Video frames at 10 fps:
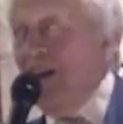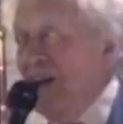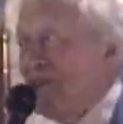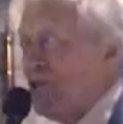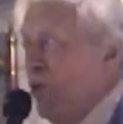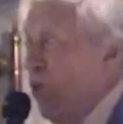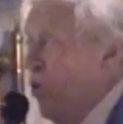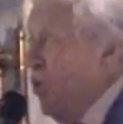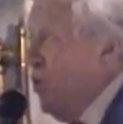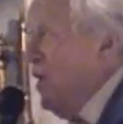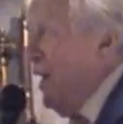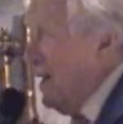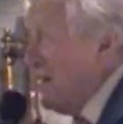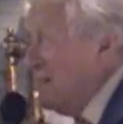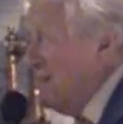It's all
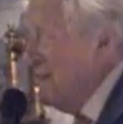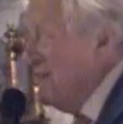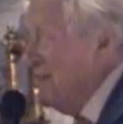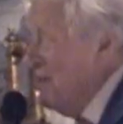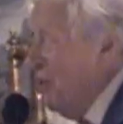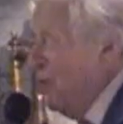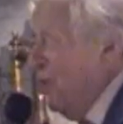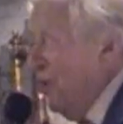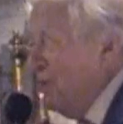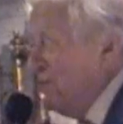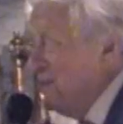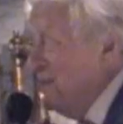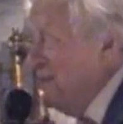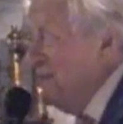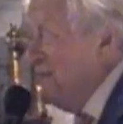luck, or not.
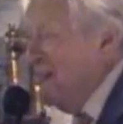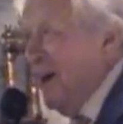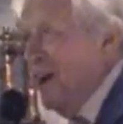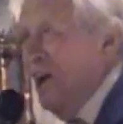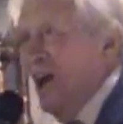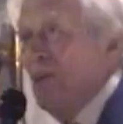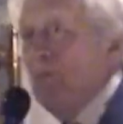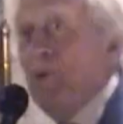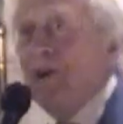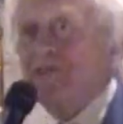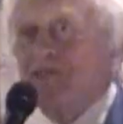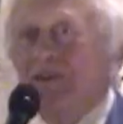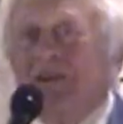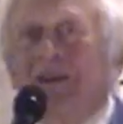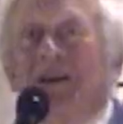Another
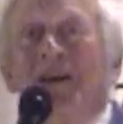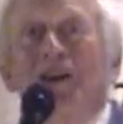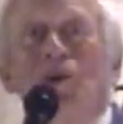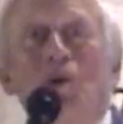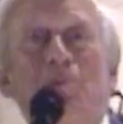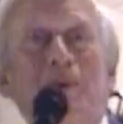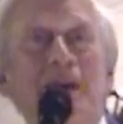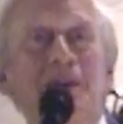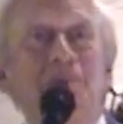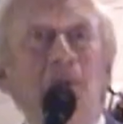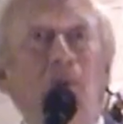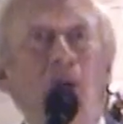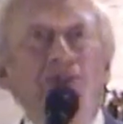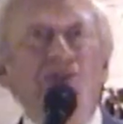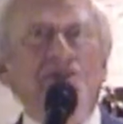person who appeared but
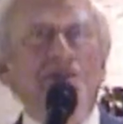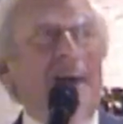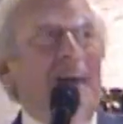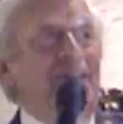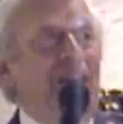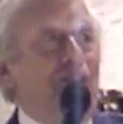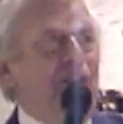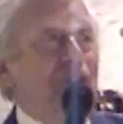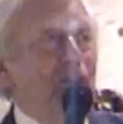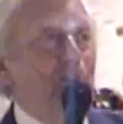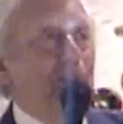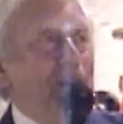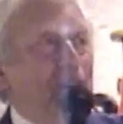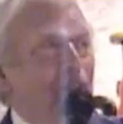once and never even appeared